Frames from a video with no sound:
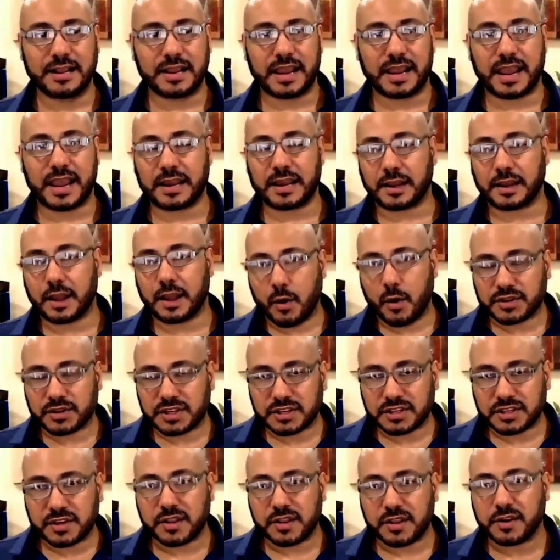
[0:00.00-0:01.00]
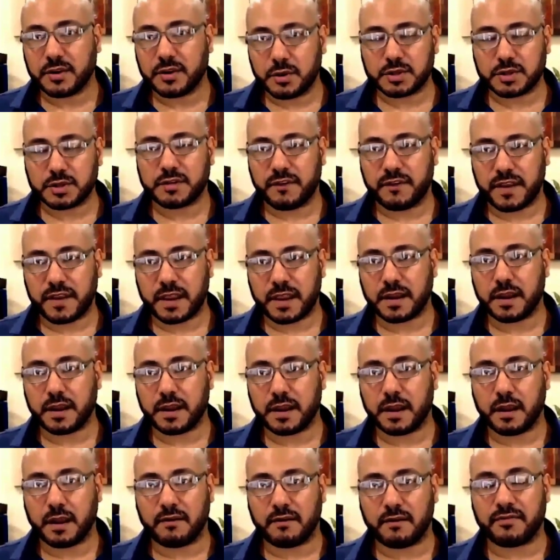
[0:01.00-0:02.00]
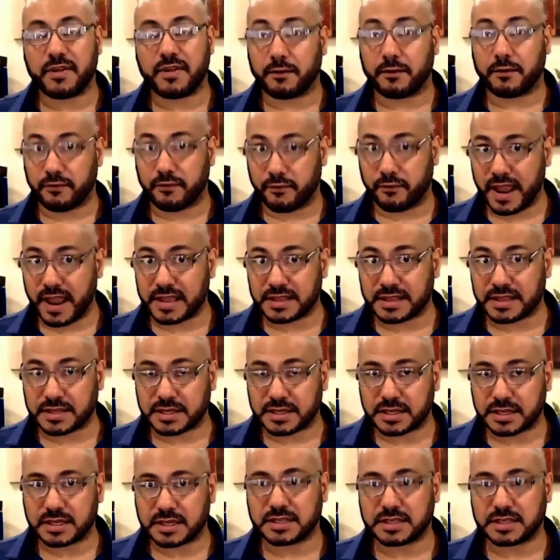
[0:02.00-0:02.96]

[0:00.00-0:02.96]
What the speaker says: it goes into the newsfeed of their friends.